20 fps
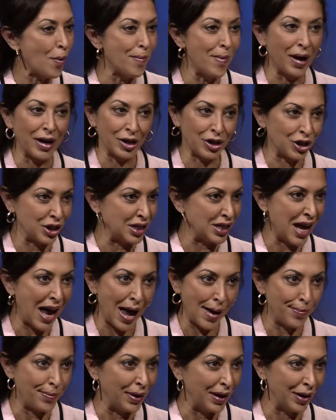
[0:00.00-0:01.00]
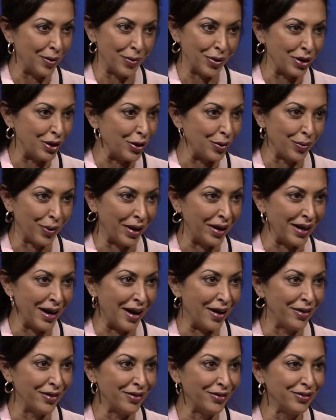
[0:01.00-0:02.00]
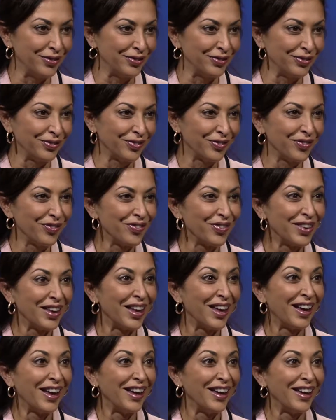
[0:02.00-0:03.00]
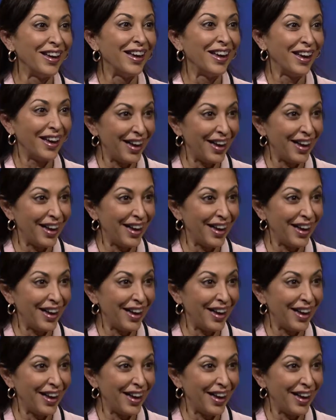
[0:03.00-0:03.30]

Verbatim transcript: much is happening with you right now. Yeah, it's crazy.